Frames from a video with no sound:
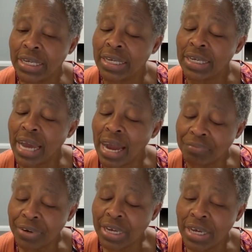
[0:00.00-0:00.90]
in
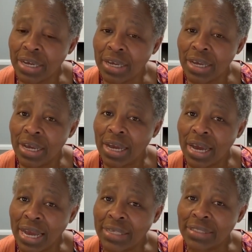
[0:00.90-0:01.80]
Africa
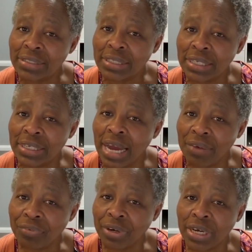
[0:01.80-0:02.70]
and in
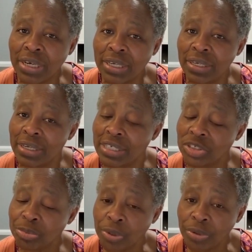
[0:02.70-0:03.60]
Africa in
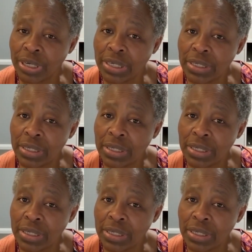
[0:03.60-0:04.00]
Diaspora,